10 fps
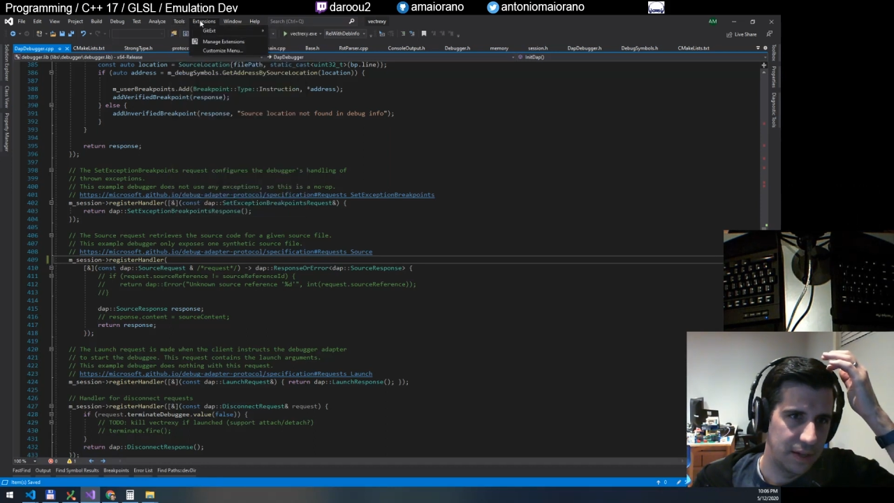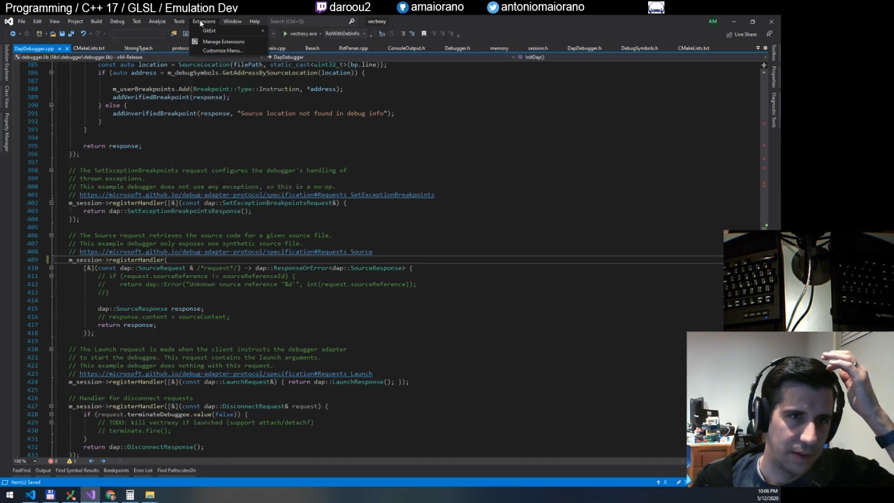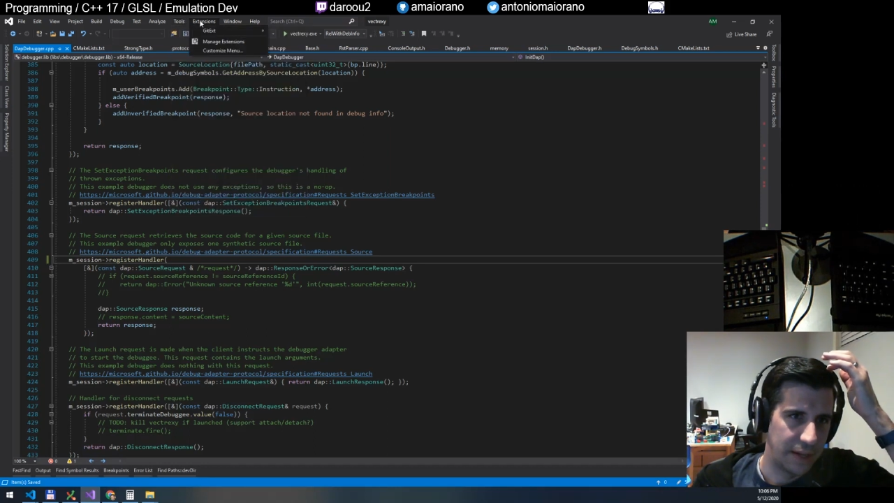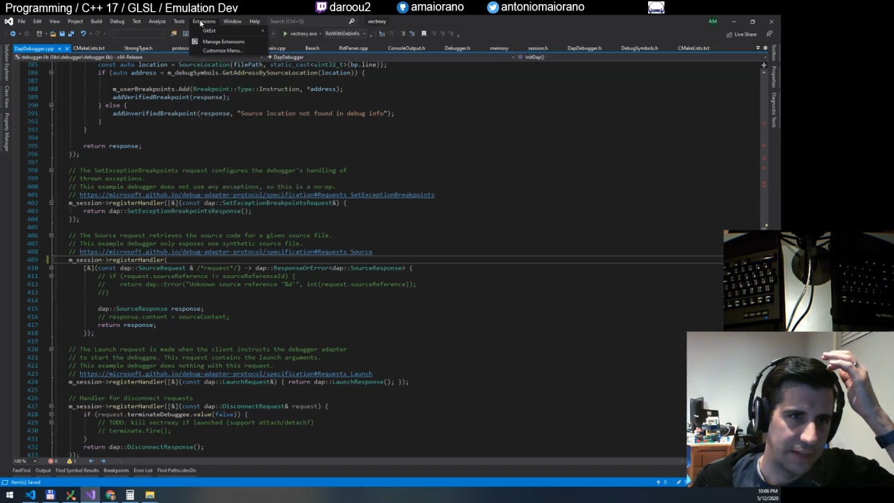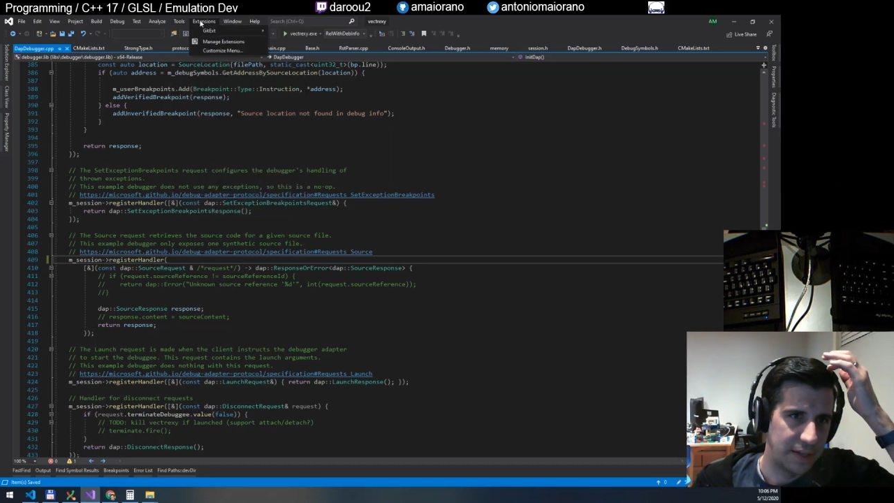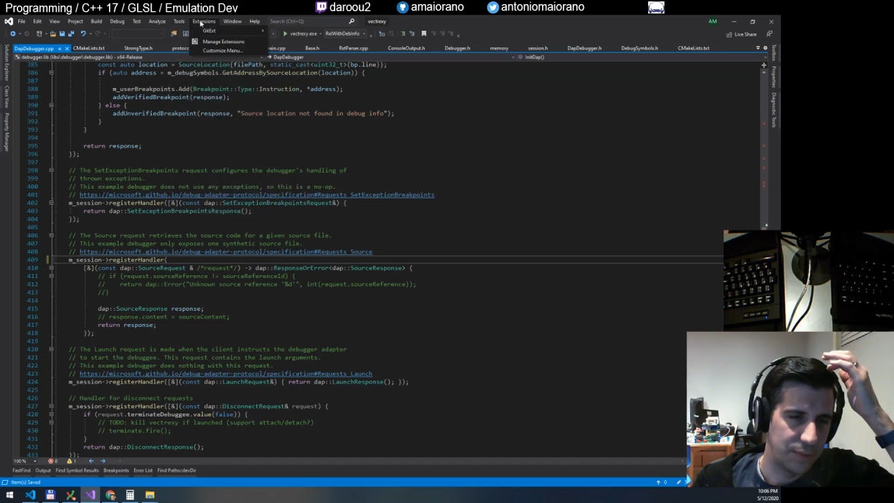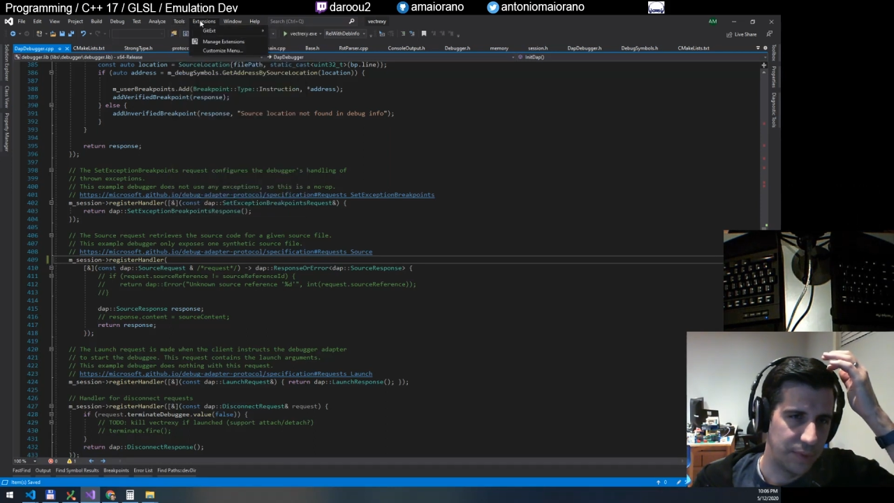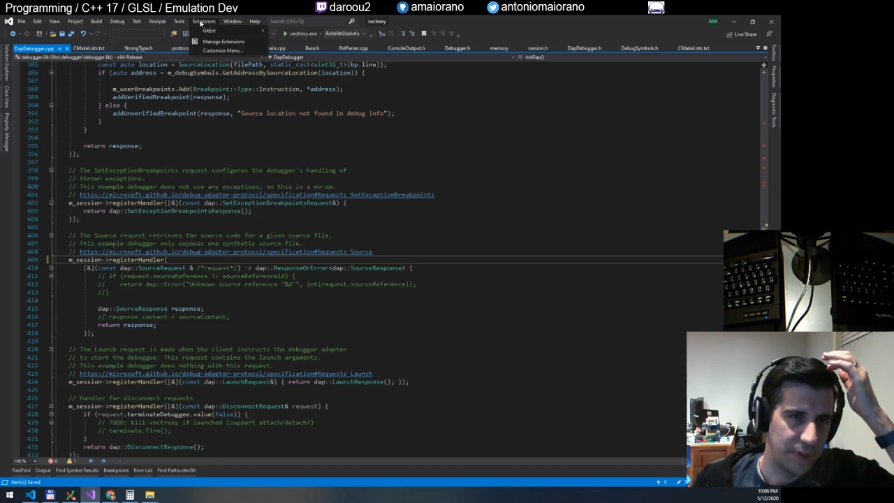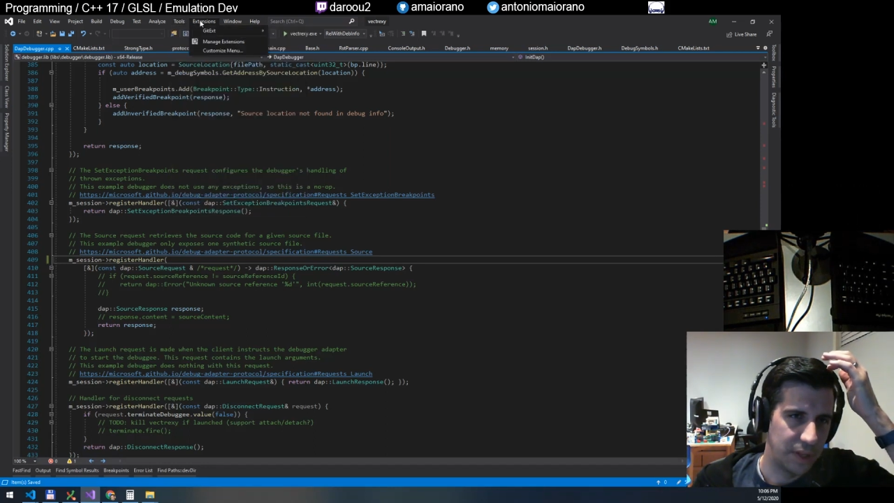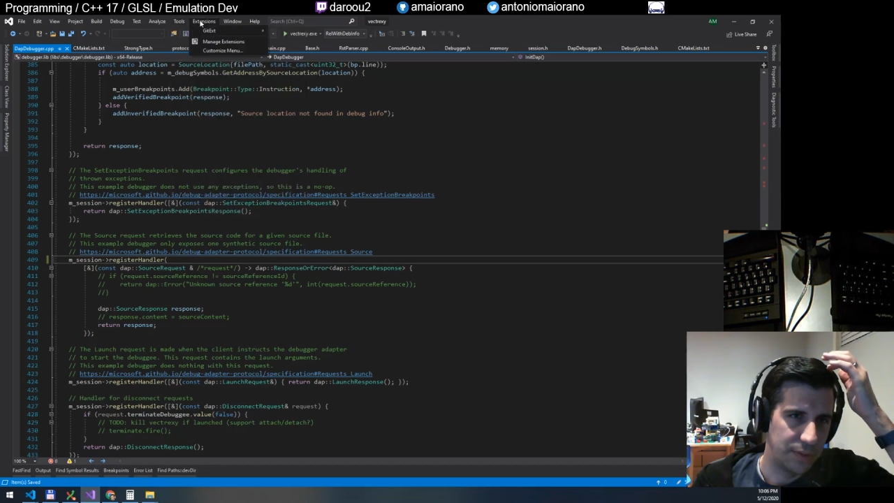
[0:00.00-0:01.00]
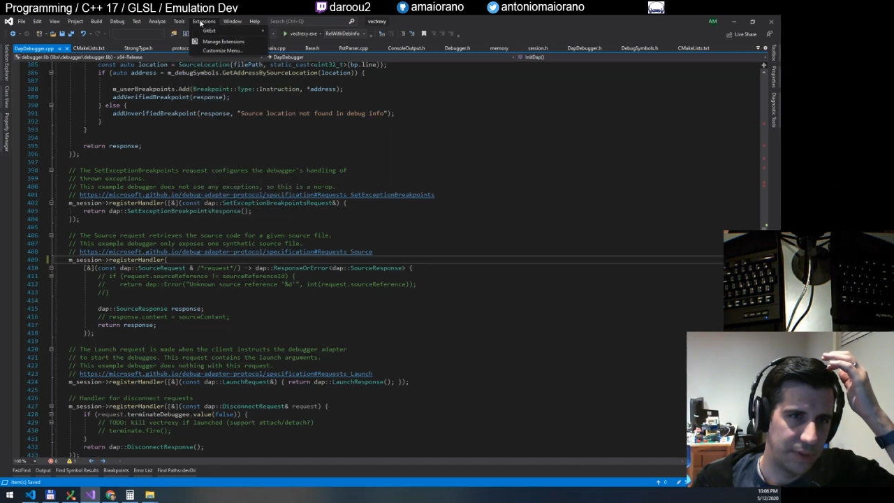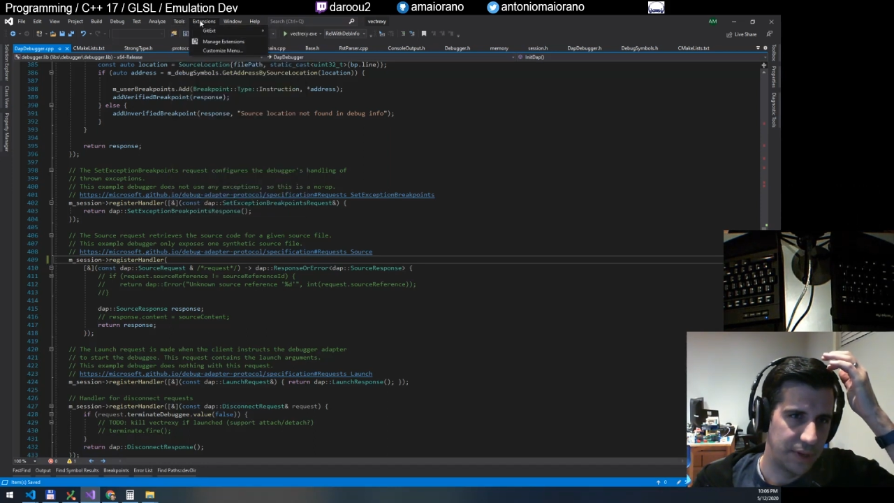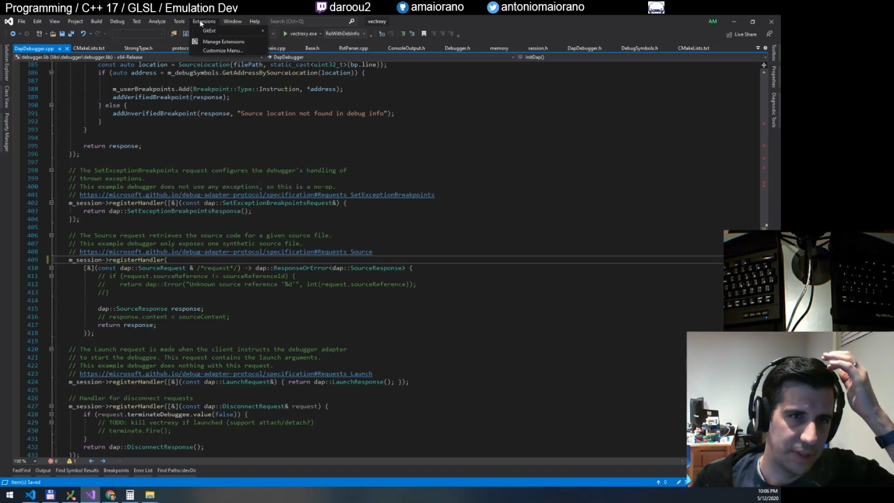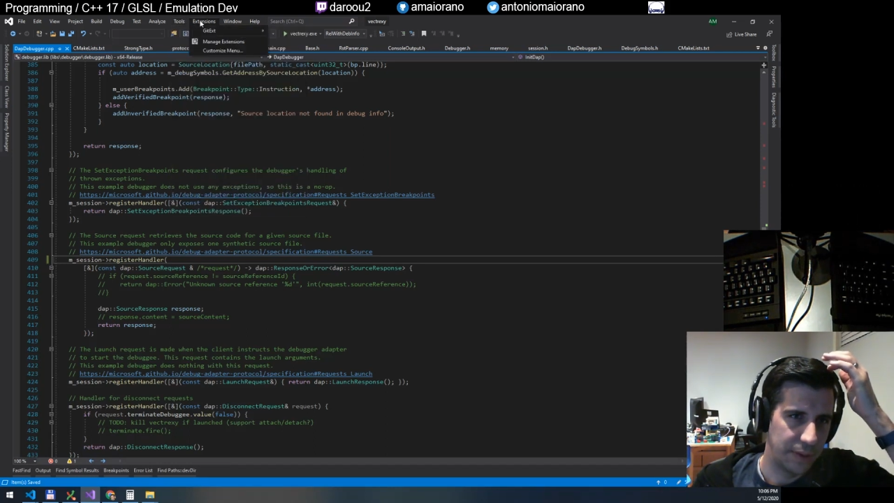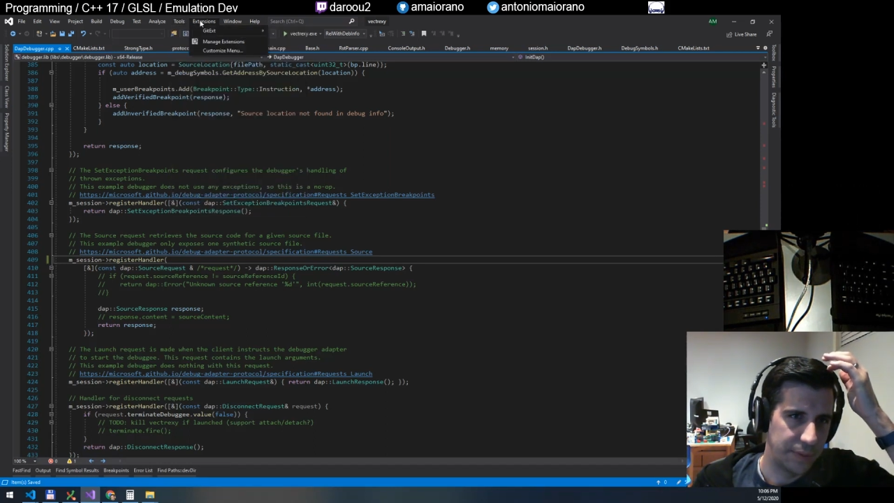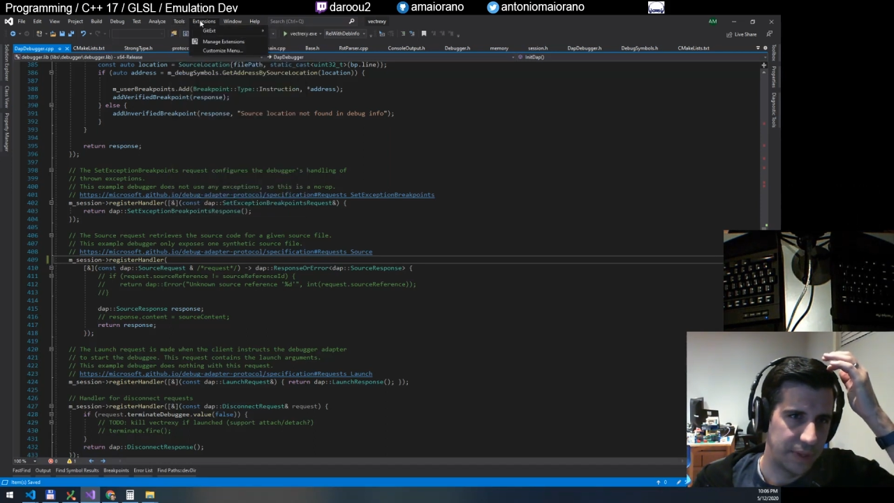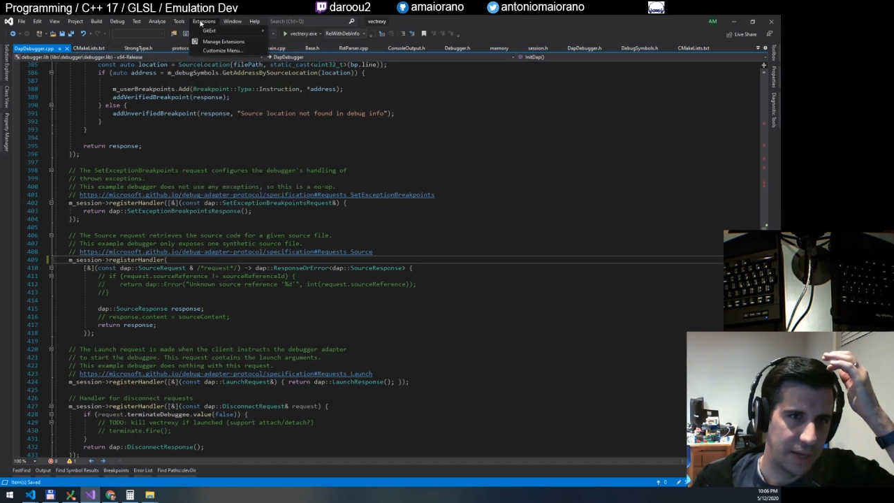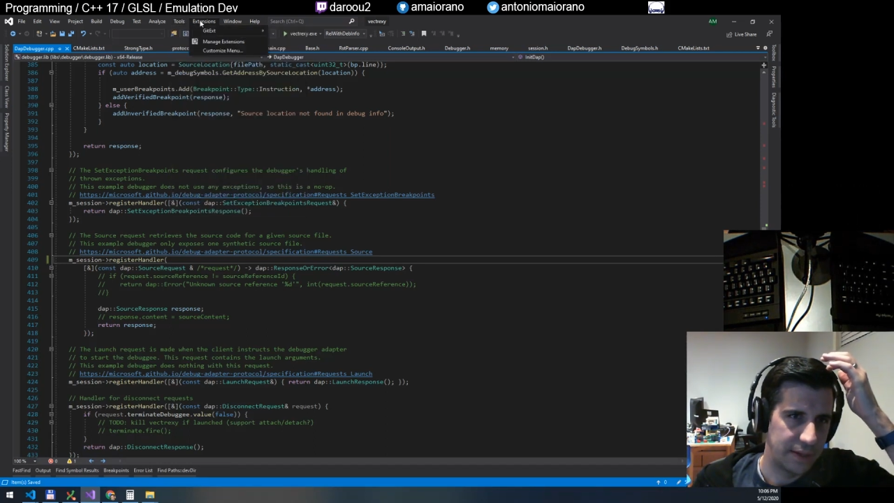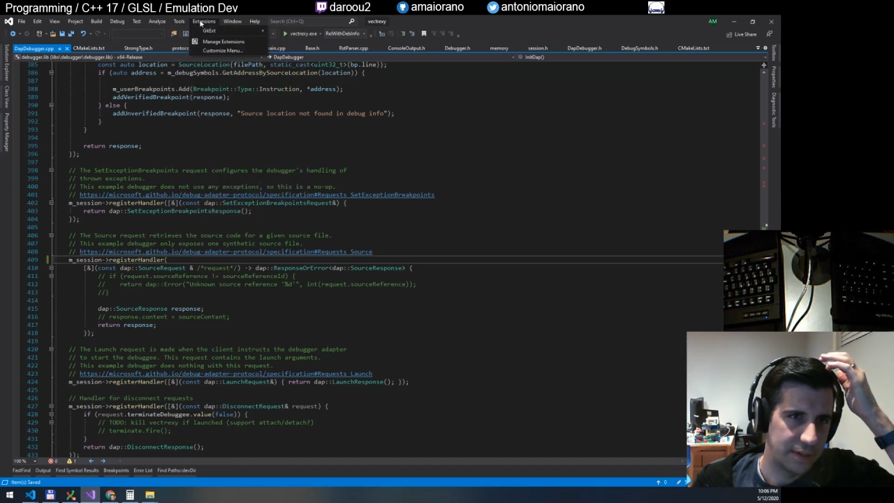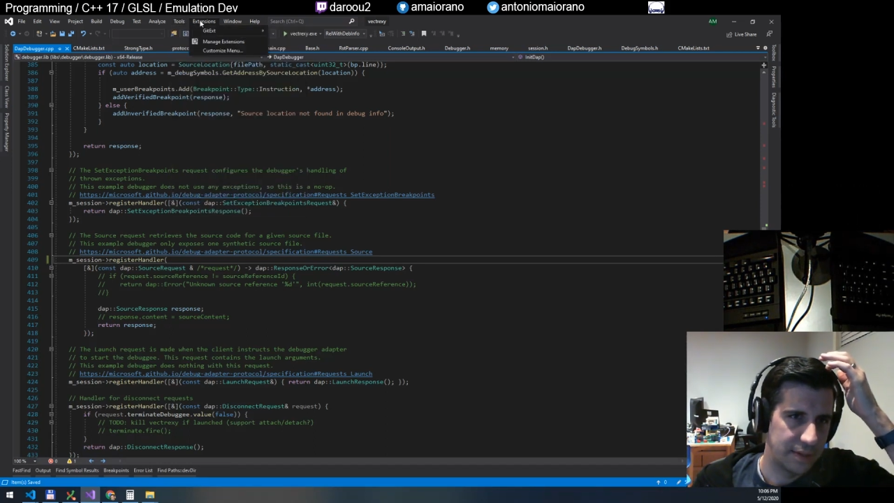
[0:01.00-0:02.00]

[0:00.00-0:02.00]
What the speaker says: I didn't really do anything with that.